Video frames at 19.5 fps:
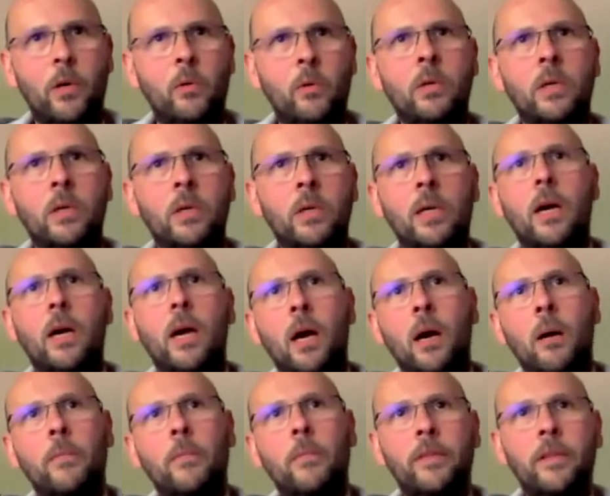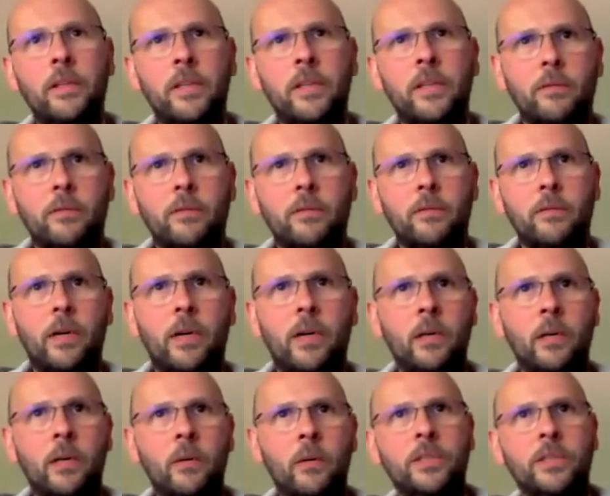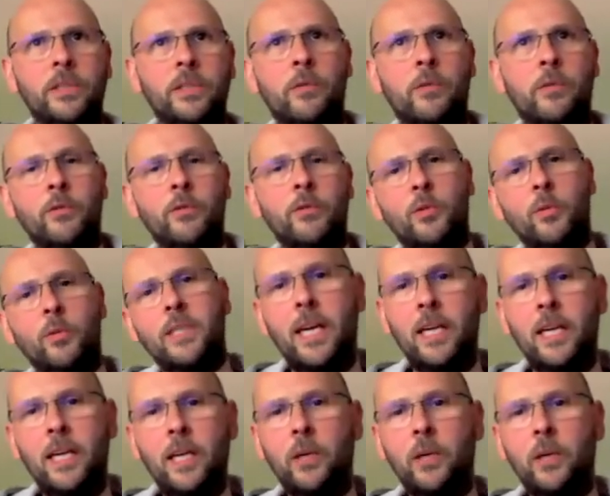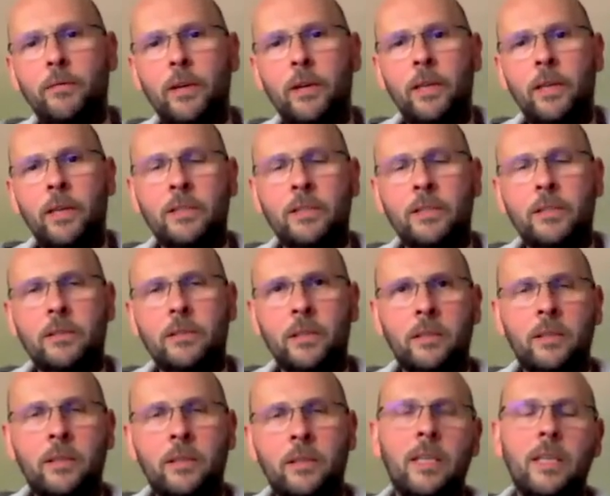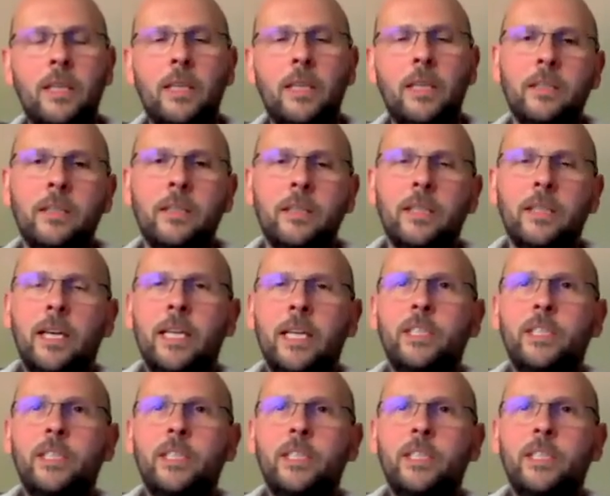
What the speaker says: the data file was 320K. We can fit that on an 80-track